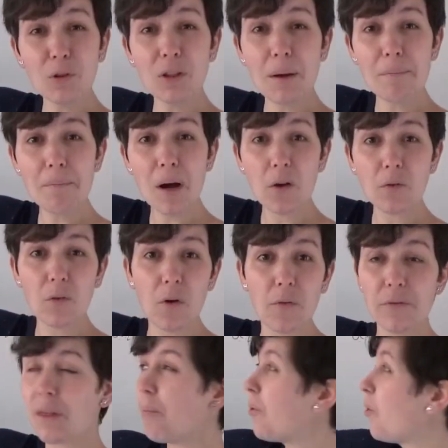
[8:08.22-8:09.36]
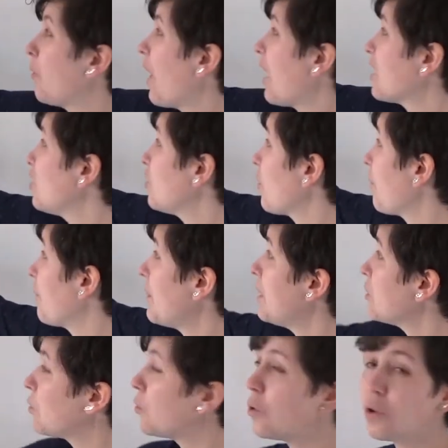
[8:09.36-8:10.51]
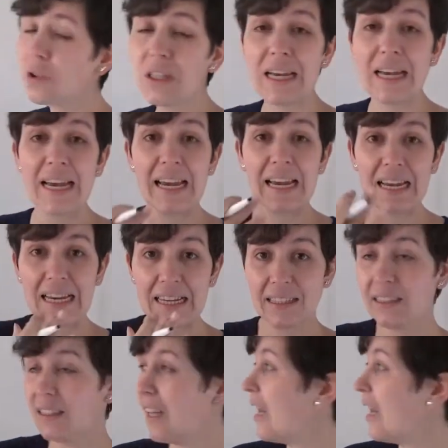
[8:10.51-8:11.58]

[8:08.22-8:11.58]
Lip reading: amount of the production of this good is